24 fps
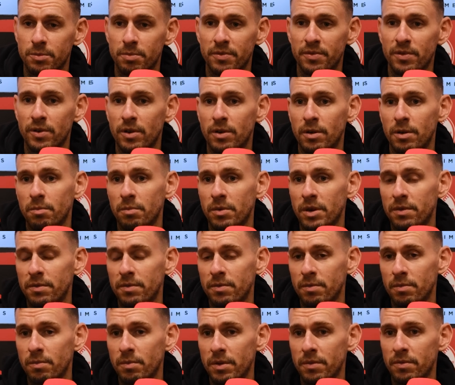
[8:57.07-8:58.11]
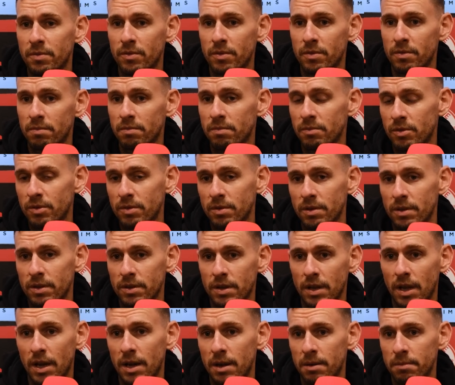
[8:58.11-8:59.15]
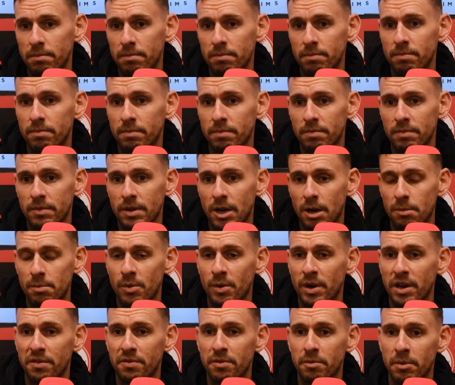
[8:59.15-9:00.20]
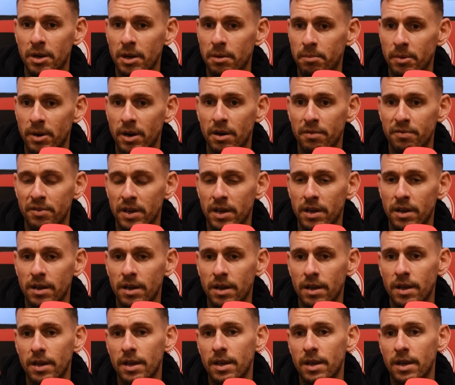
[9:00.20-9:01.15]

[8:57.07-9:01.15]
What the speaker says: before and we've come away from it, but I think